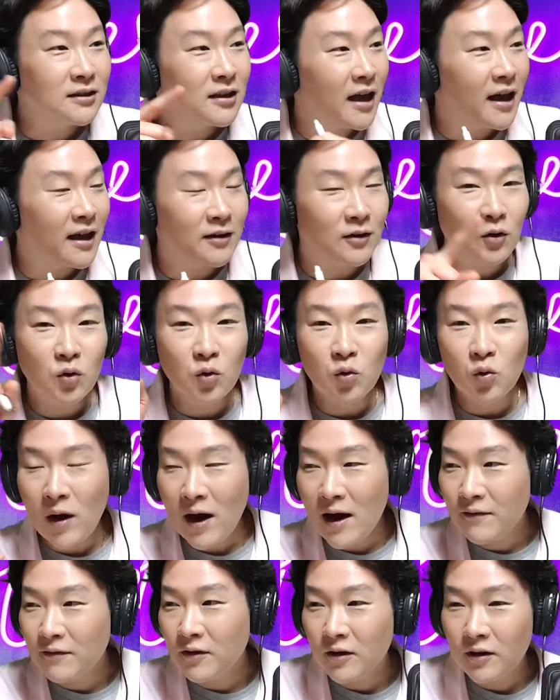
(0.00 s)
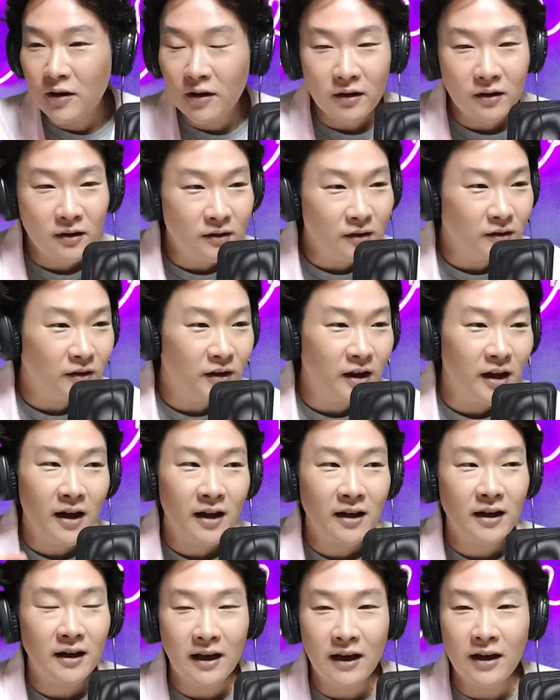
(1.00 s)
that whoever they
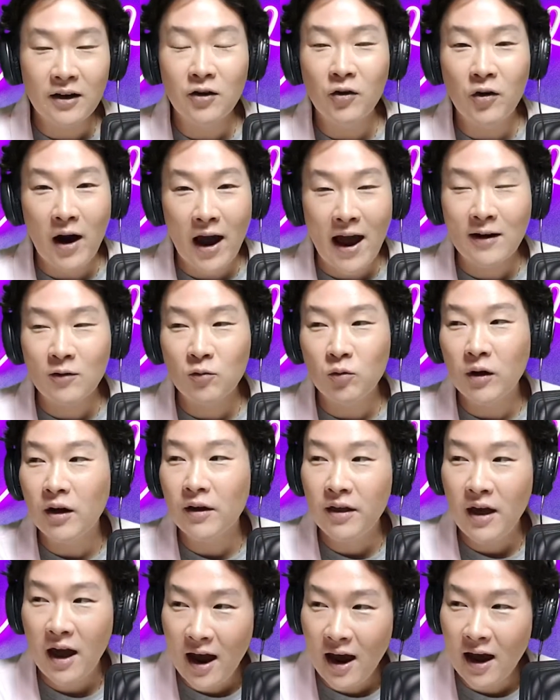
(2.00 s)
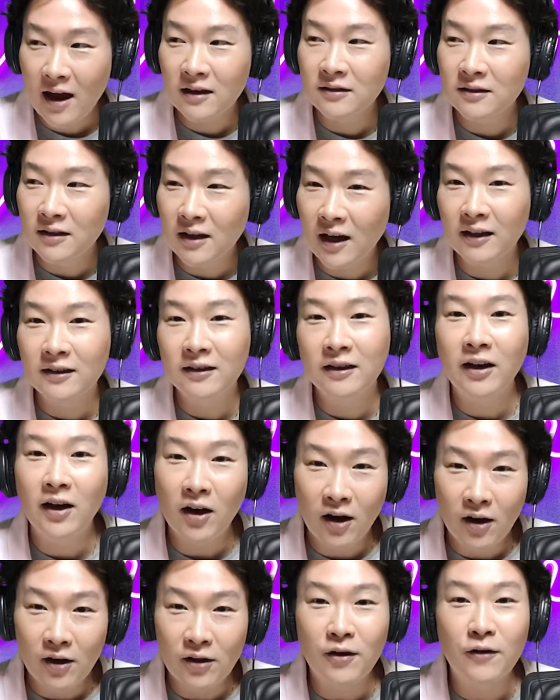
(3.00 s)
interact with has like the
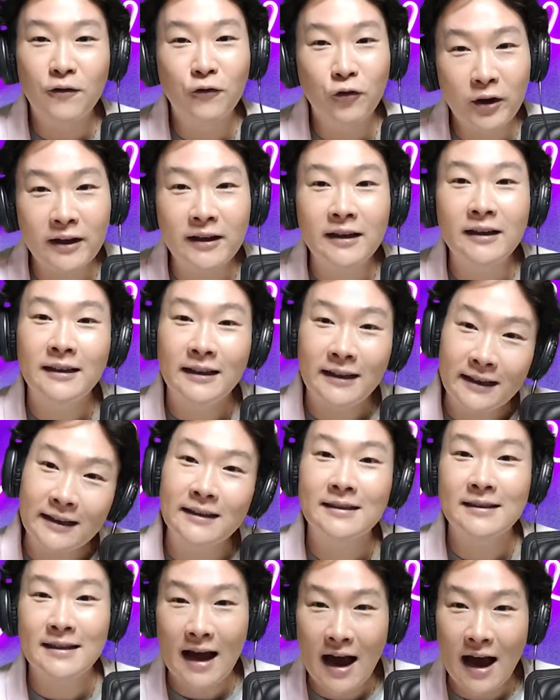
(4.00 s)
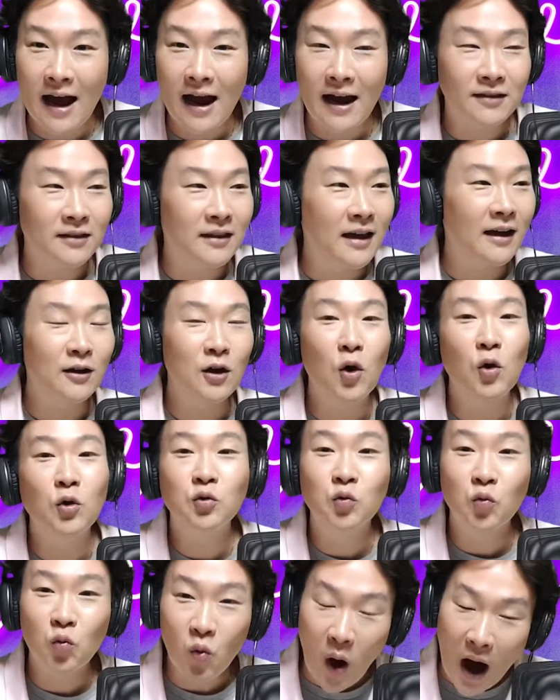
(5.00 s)
other freaky deaky side that
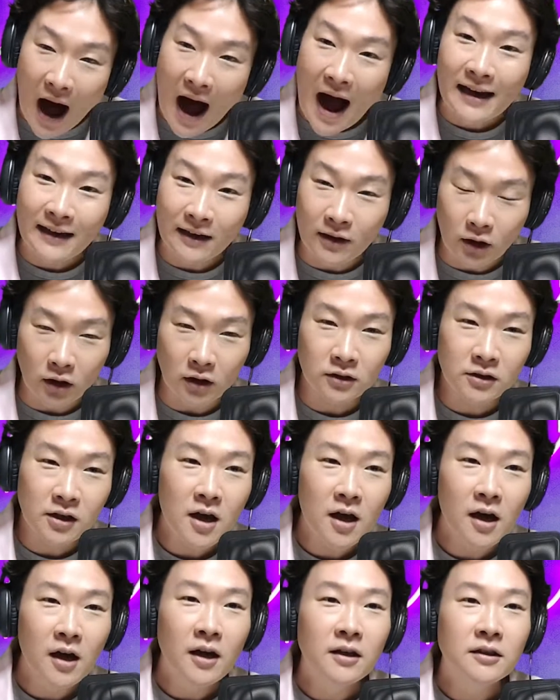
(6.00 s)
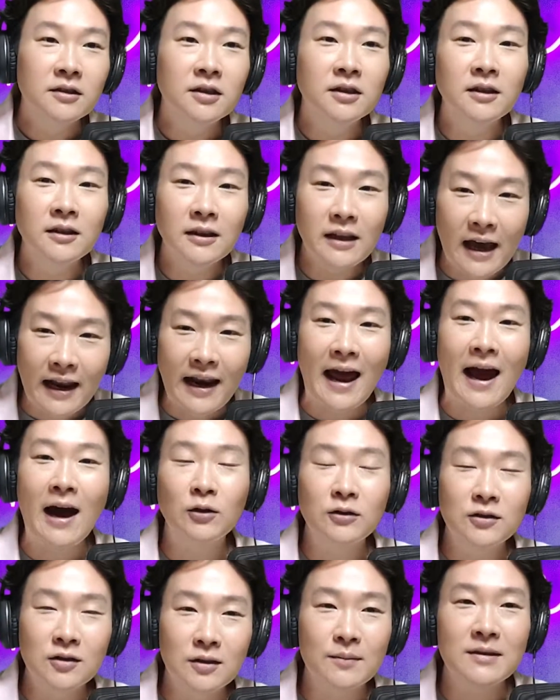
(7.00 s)
goes wild to let
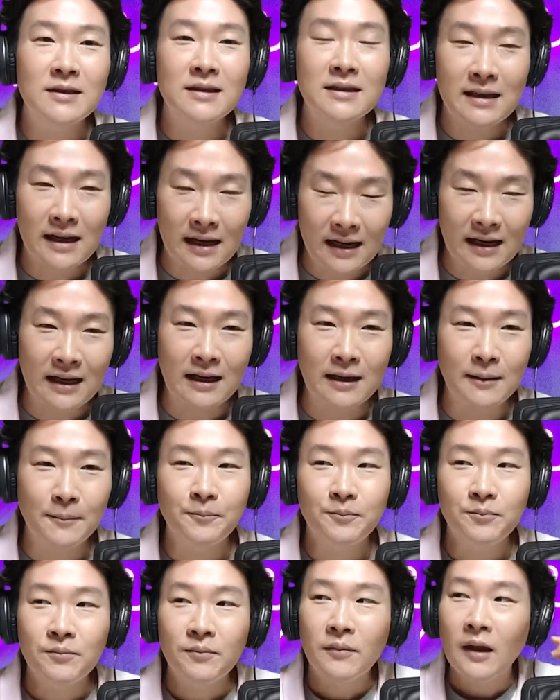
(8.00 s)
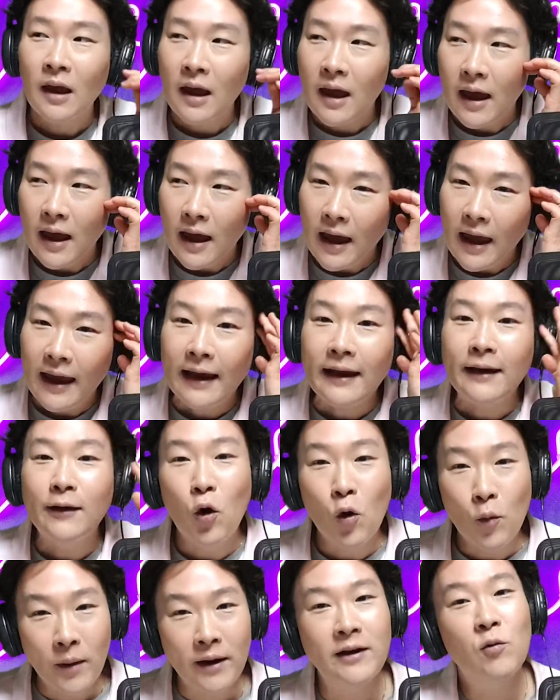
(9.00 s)
out some steam, and
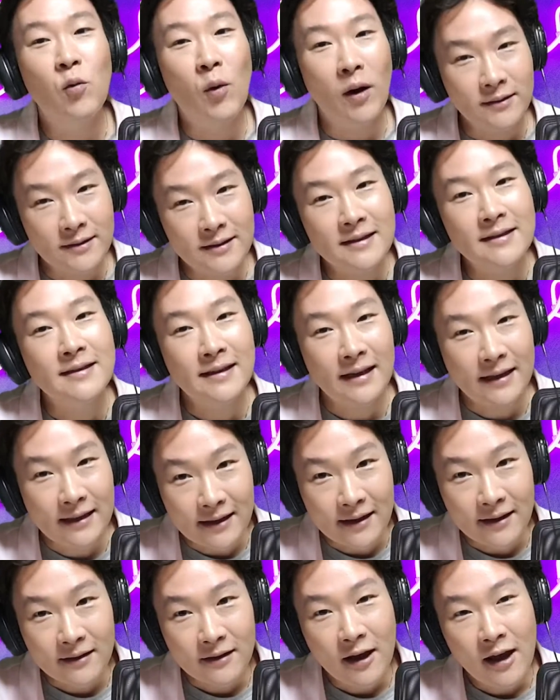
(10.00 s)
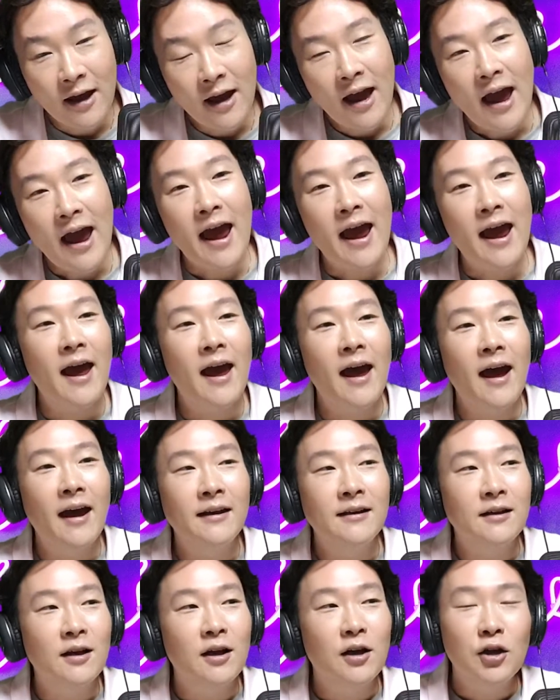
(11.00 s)
nobody wants to see it.
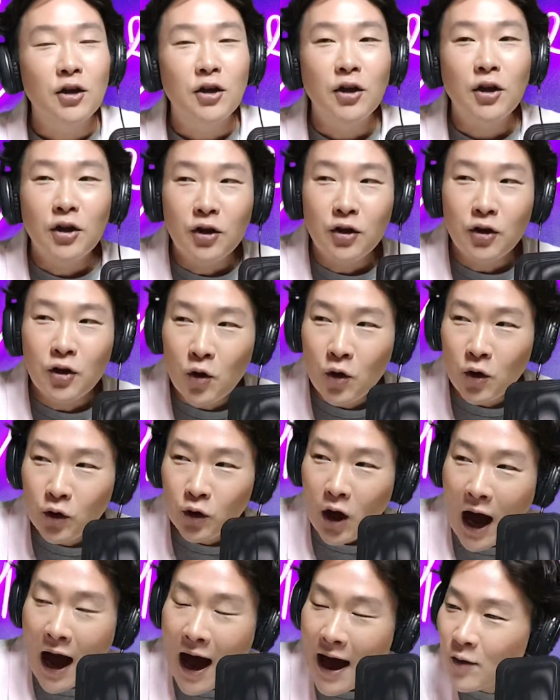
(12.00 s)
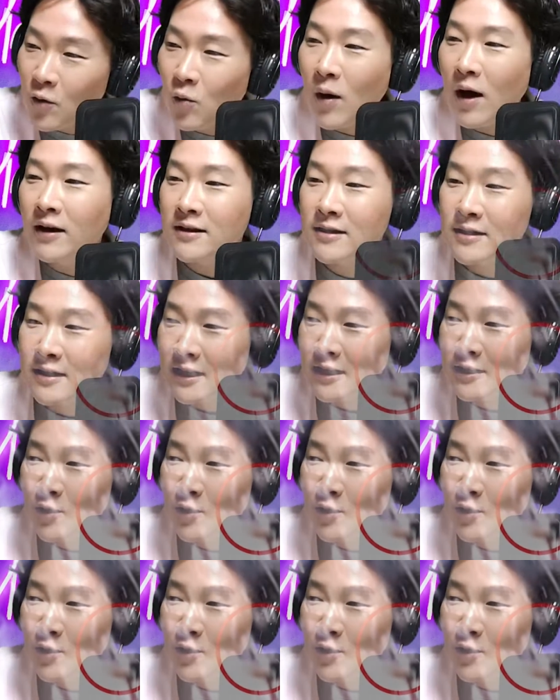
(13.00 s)
And I don't want to see